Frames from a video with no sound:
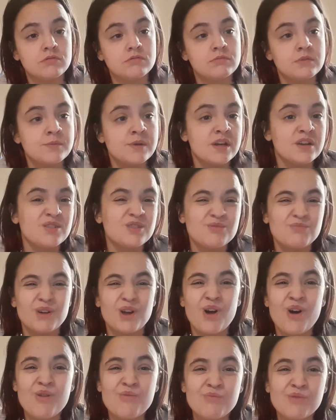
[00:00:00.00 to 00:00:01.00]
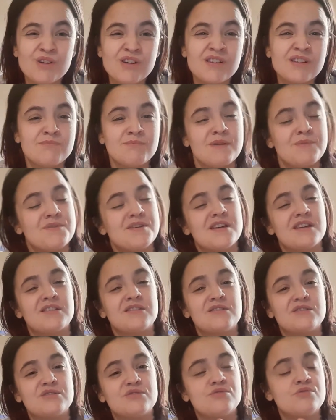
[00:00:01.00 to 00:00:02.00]
Maybe I can do my homework. Maybe I
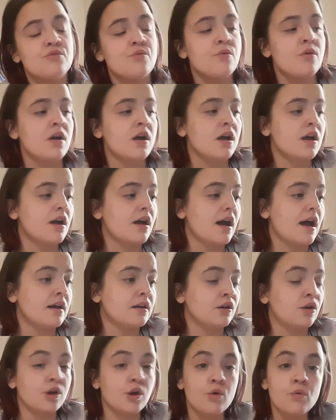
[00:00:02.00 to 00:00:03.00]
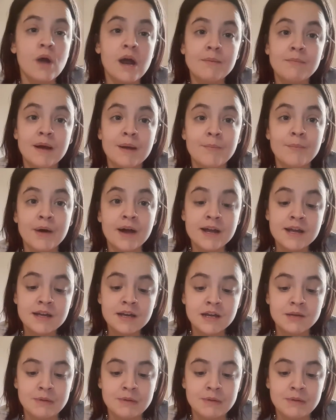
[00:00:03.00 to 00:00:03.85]
can do, I don't know, go ride my bike.